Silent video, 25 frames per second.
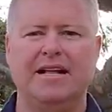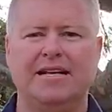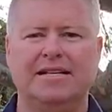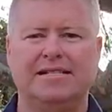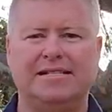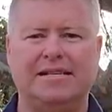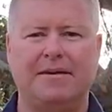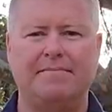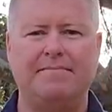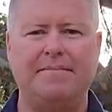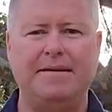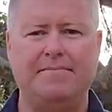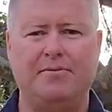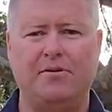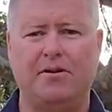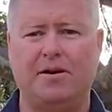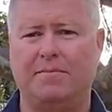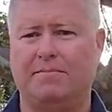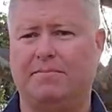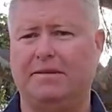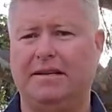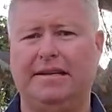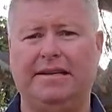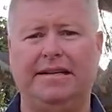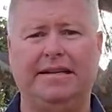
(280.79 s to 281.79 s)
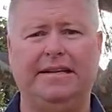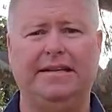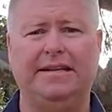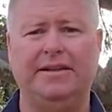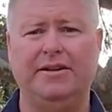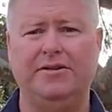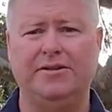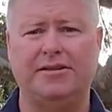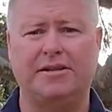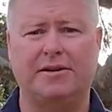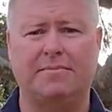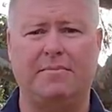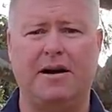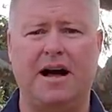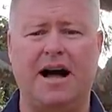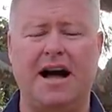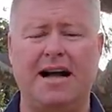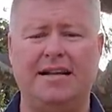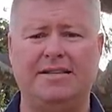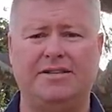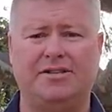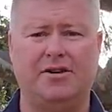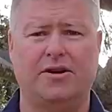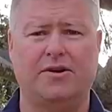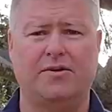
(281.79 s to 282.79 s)
some people completely lose their
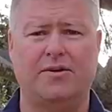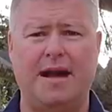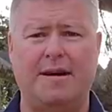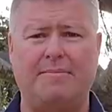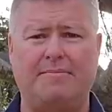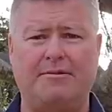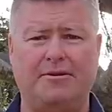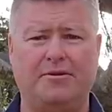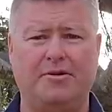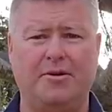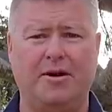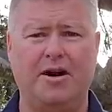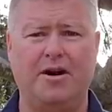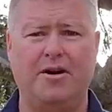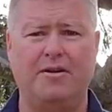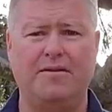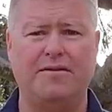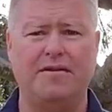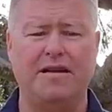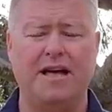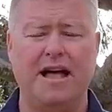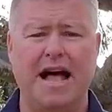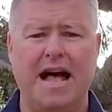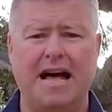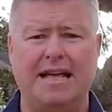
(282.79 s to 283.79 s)
minds during rapid growth